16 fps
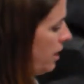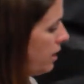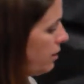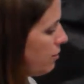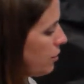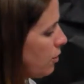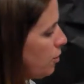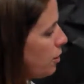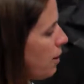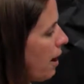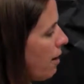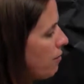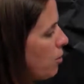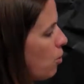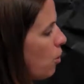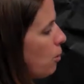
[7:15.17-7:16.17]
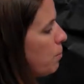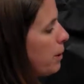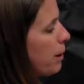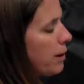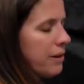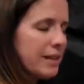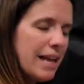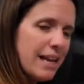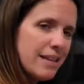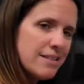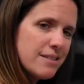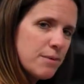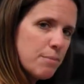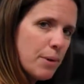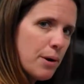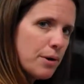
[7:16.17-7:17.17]
Even though you have the whole part that
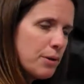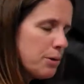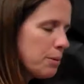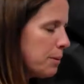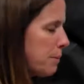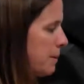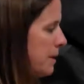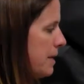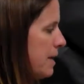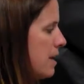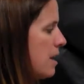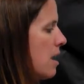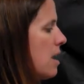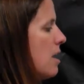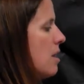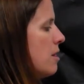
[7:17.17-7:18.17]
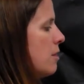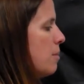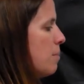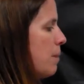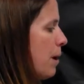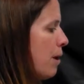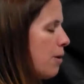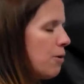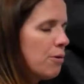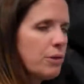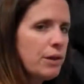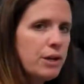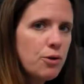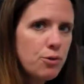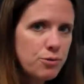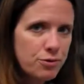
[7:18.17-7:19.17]
isn't part of the repeating, the bar only
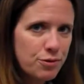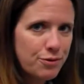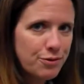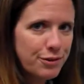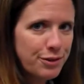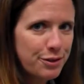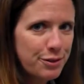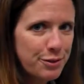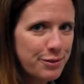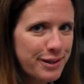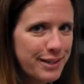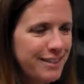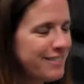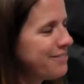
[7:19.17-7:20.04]
goes over the 3.